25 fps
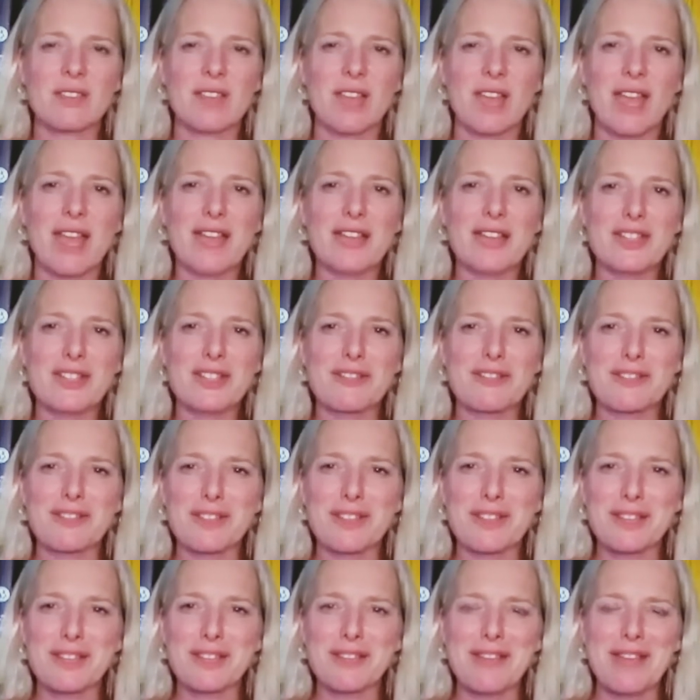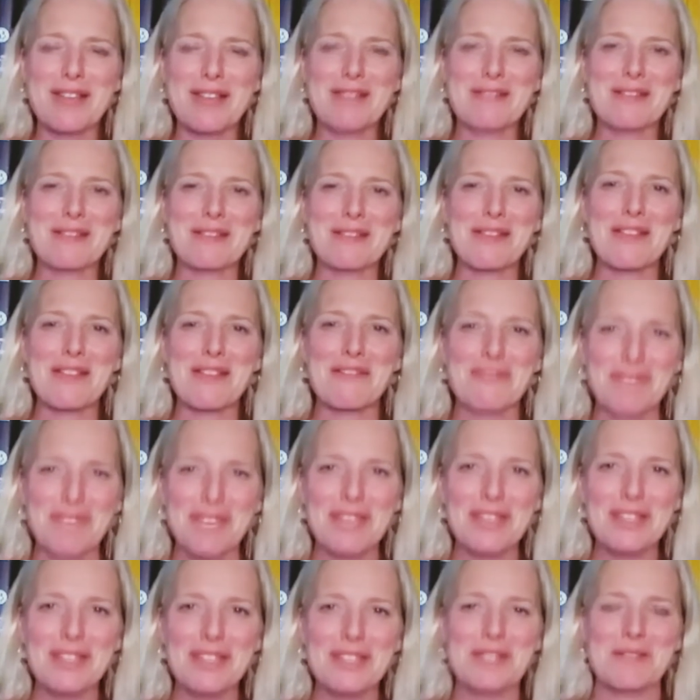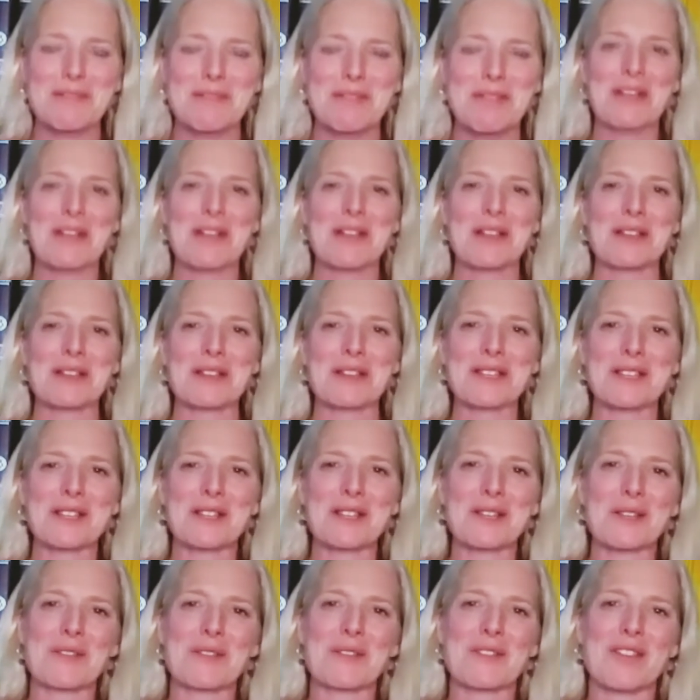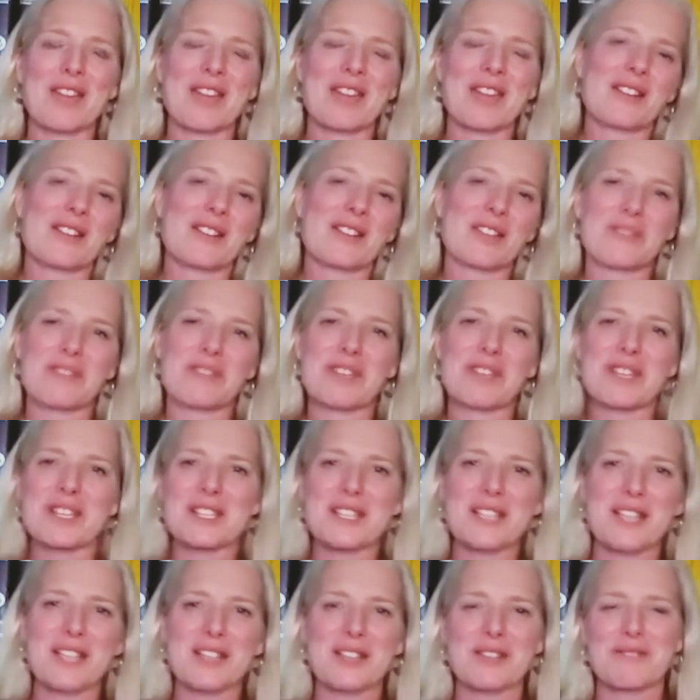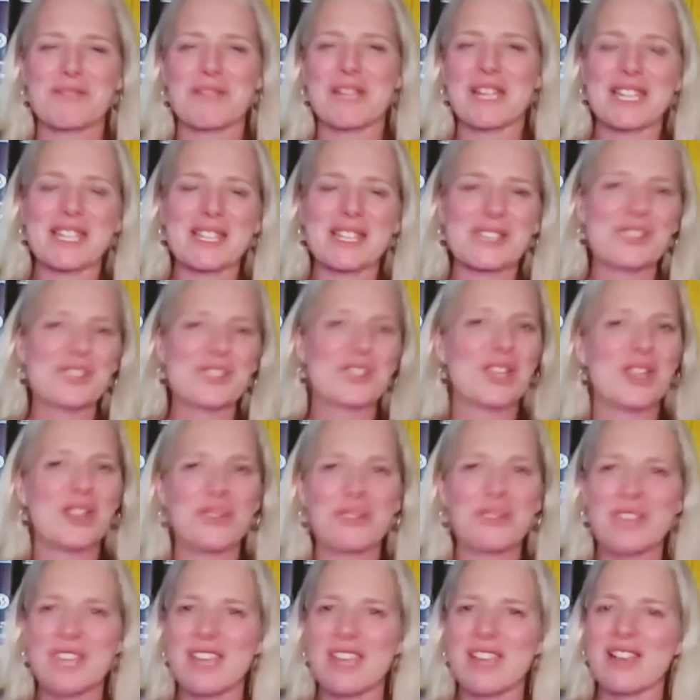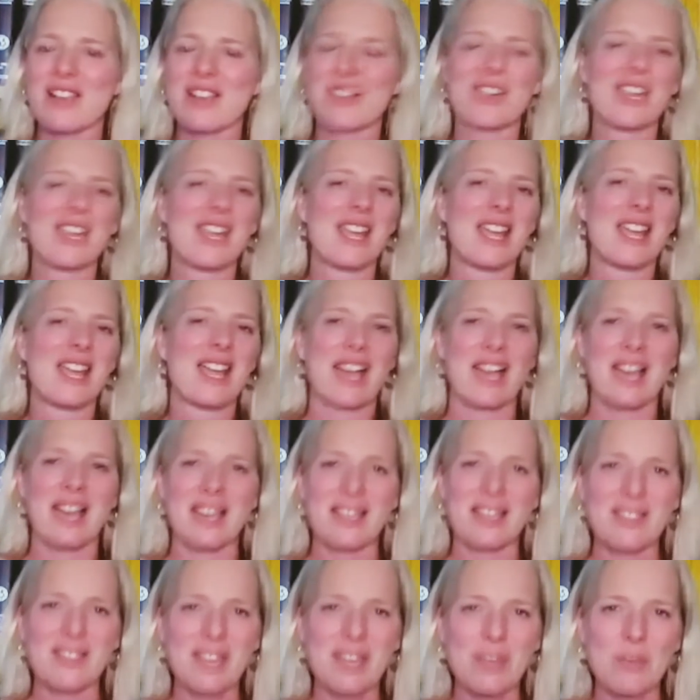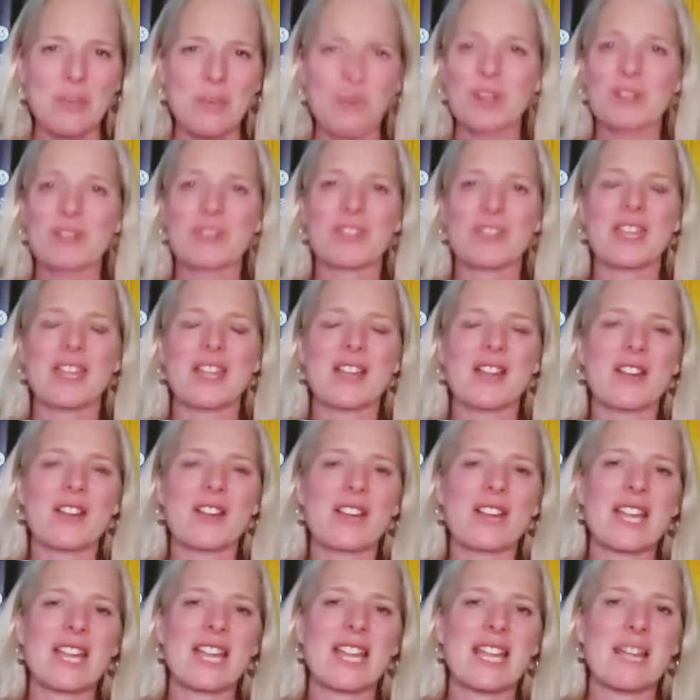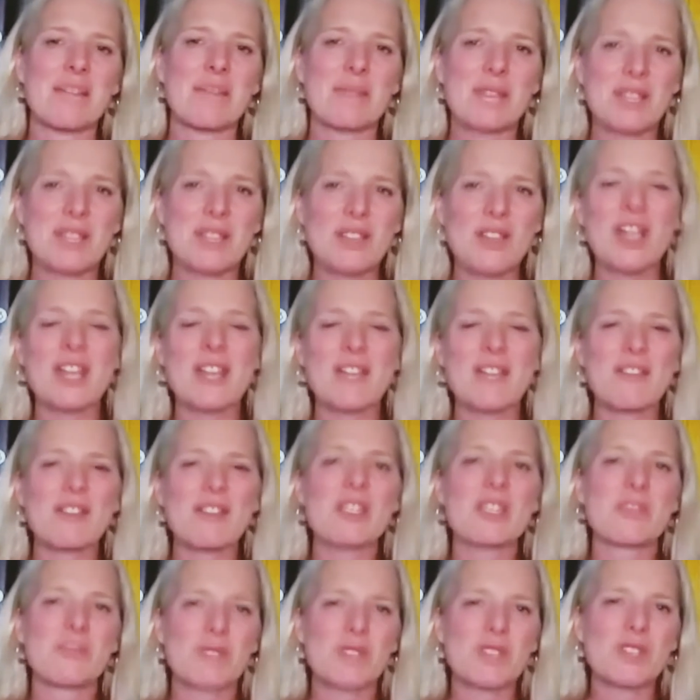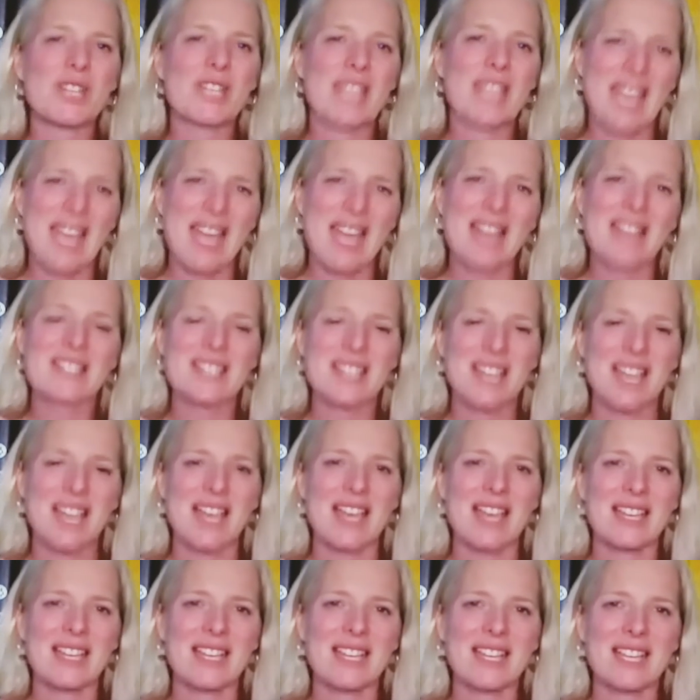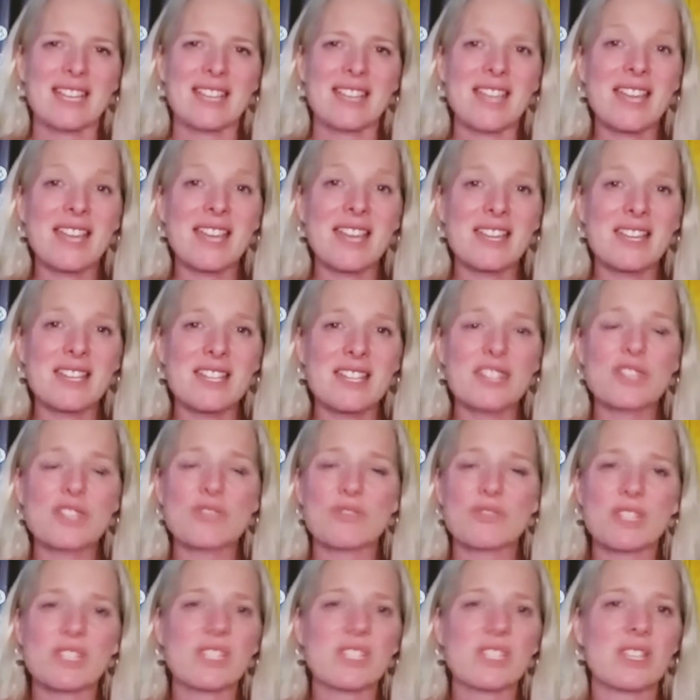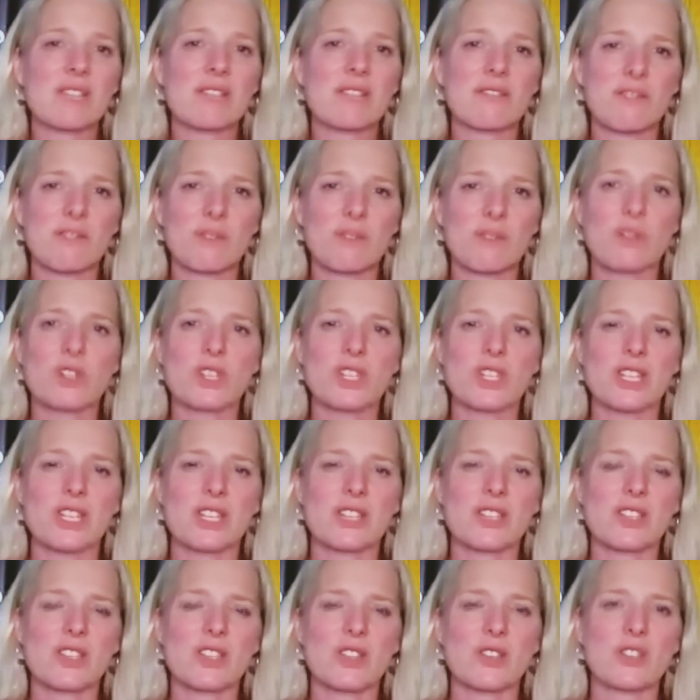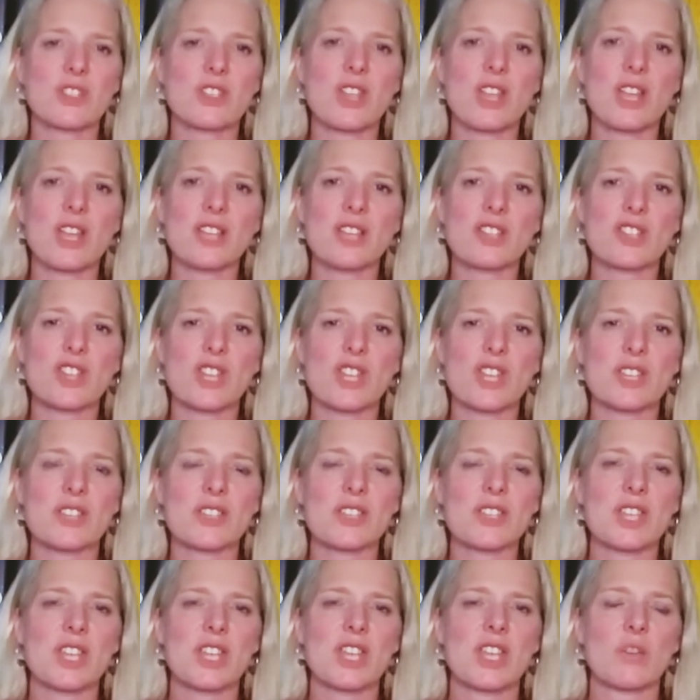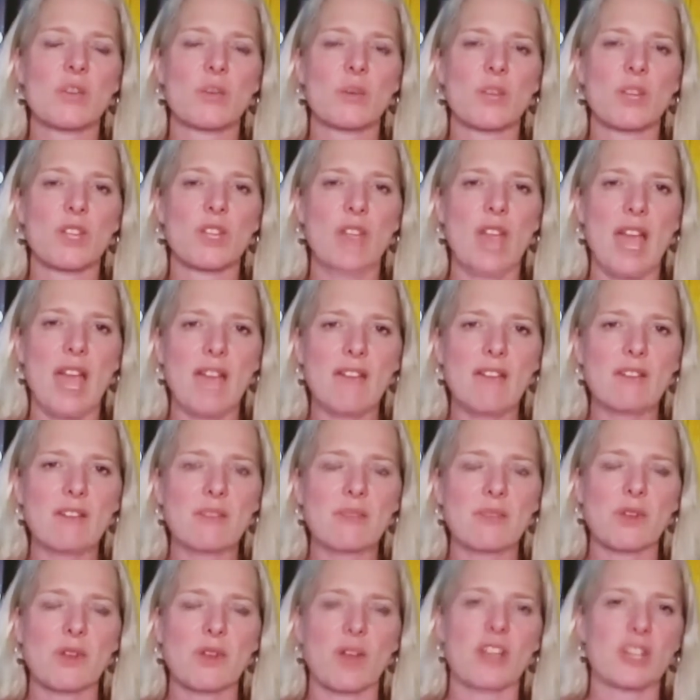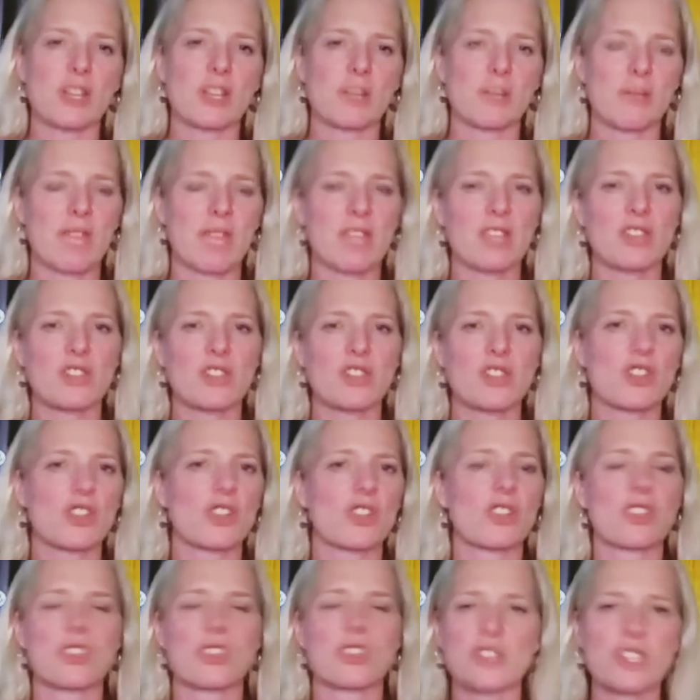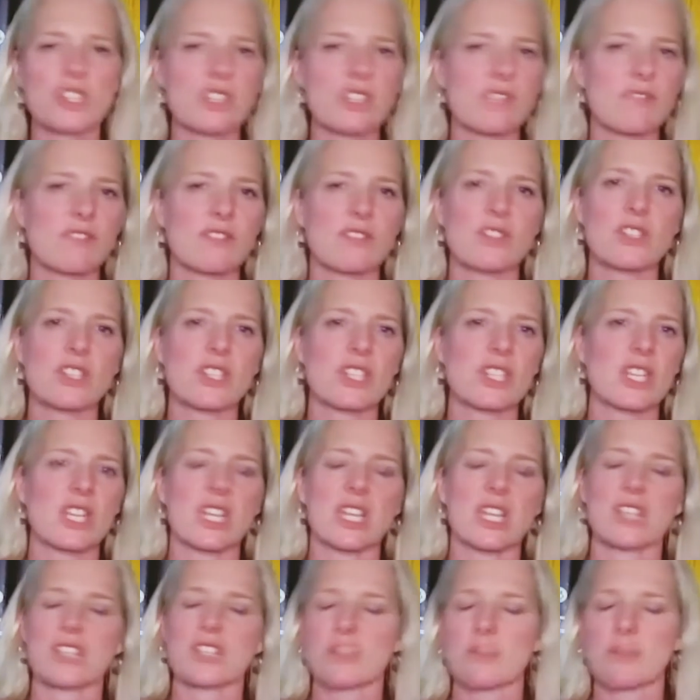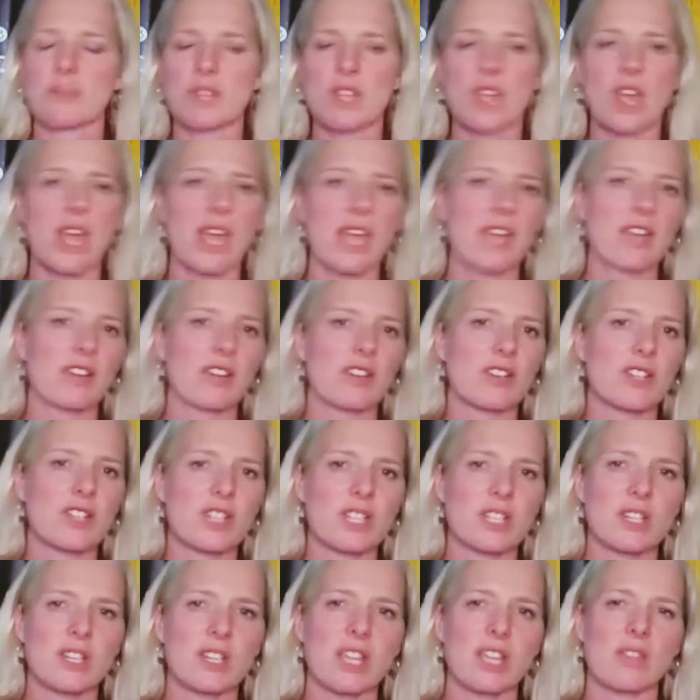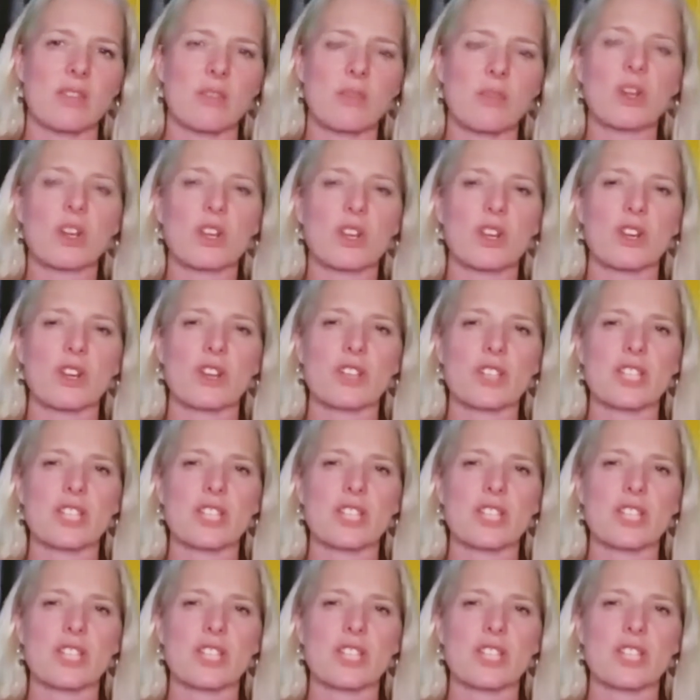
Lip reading: I actually feel like if I fail as a parent, we've got our community center. My kids go there, they work there, but not every community has that, and that is really unfortunate. So it's not just when you have a project making sure that there's diversity in suppliers and the workers.